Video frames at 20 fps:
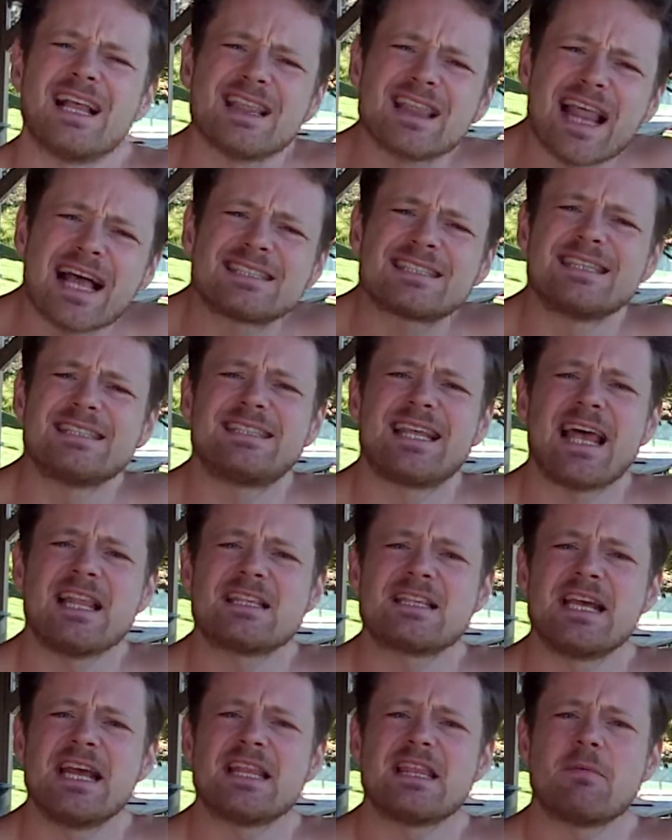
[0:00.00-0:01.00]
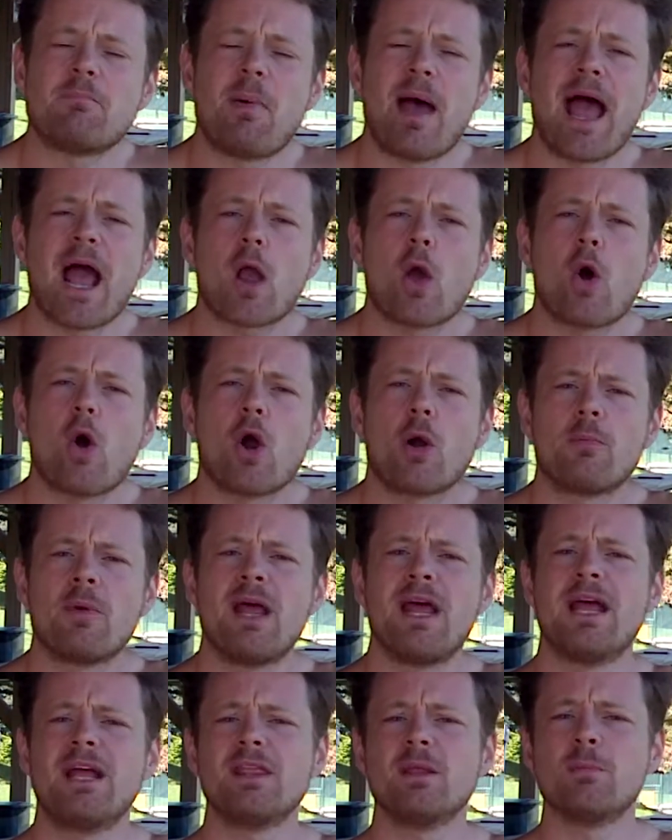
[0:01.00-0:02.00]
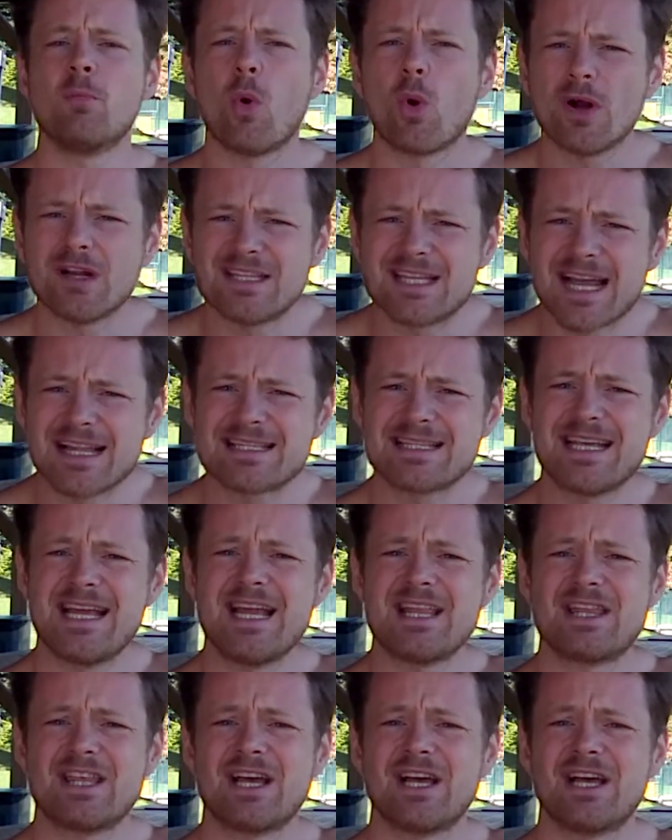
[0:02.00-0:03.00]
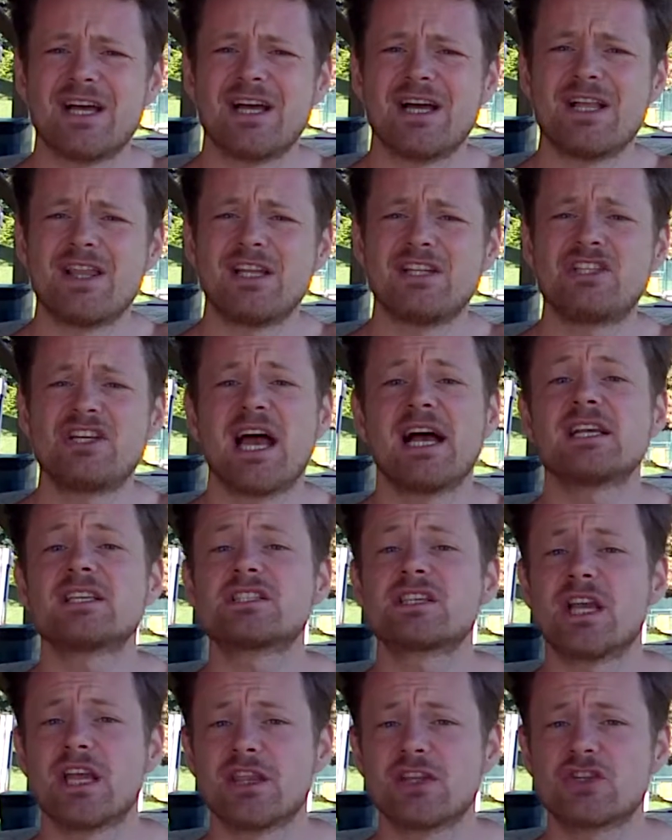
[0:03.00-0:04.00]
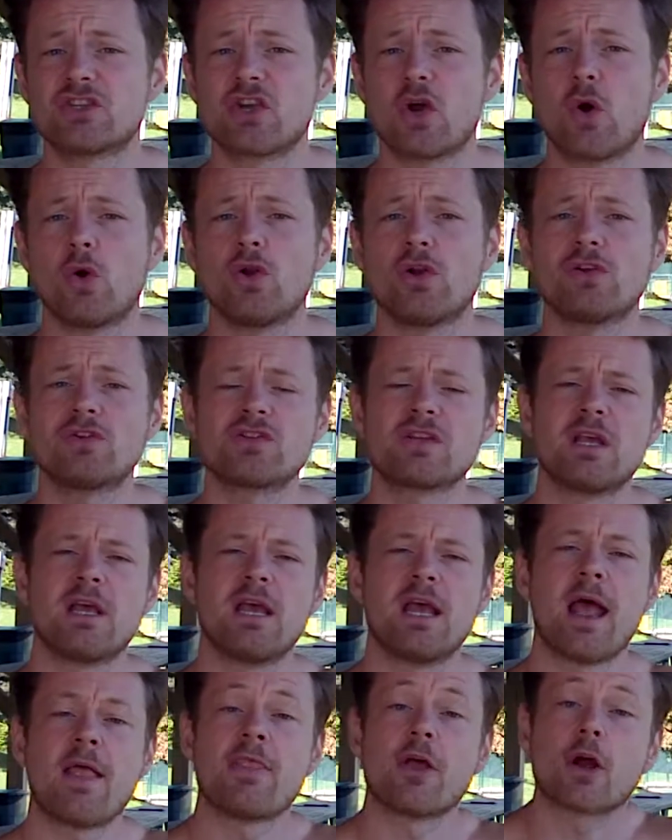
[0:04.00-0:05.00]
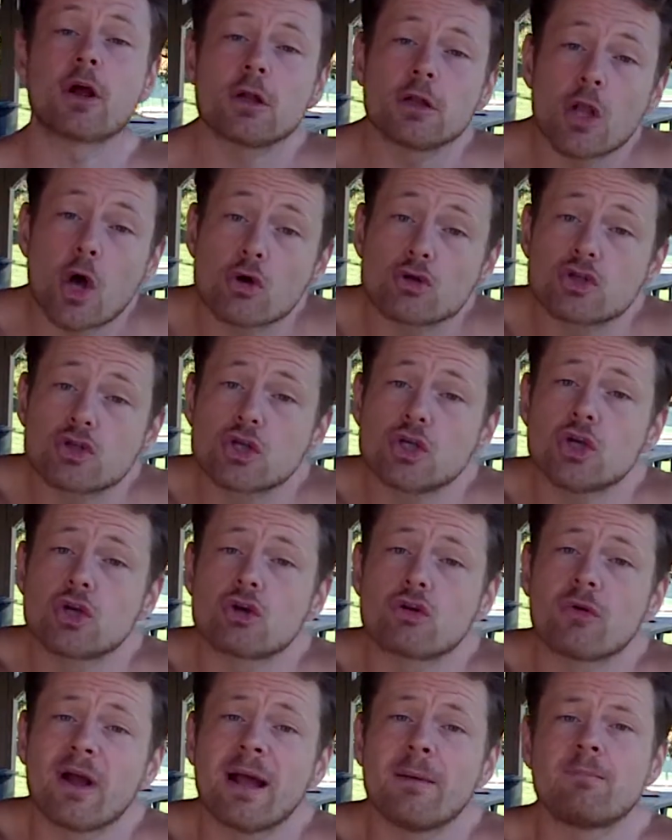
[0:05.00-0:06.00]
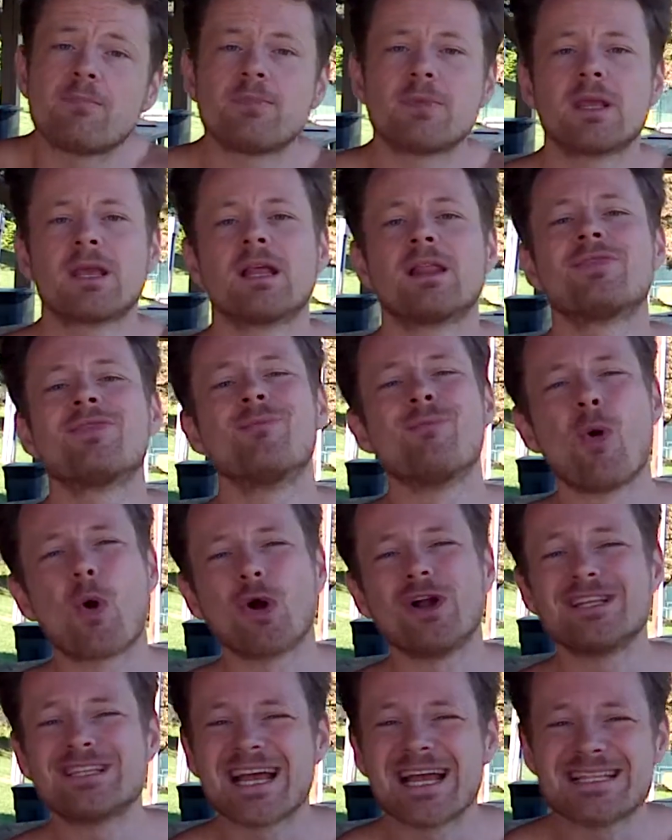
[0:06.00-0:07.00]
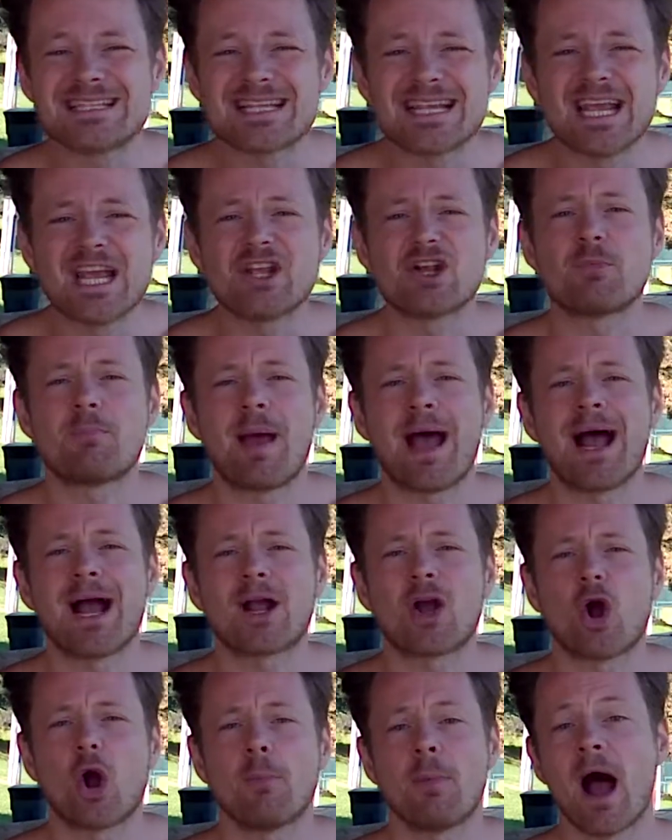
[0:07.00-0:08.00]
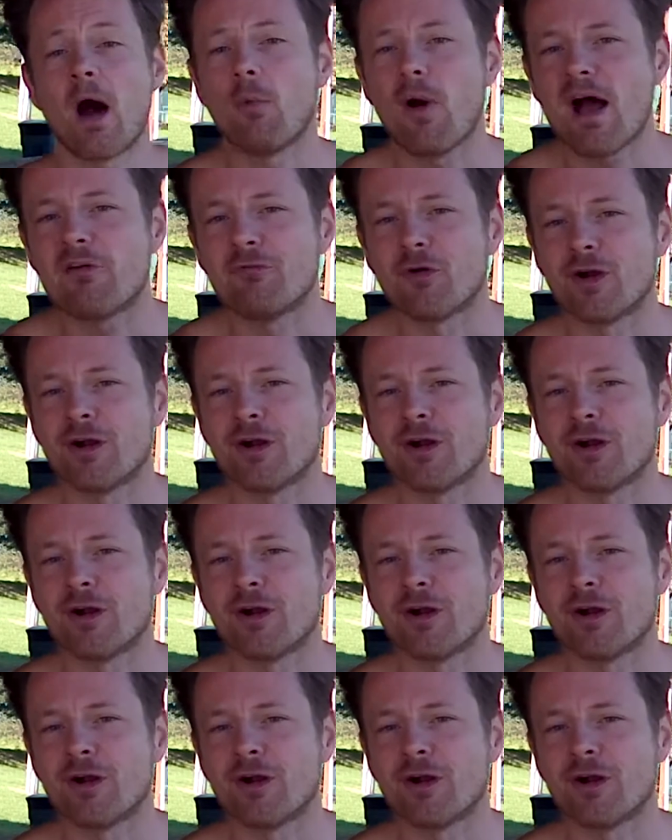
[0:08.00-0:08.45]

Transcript: less it tends to hit the back arm, the more it tends to hit the chest and the shoulders. The closer your grip, the more it tends to hit your back arm. However,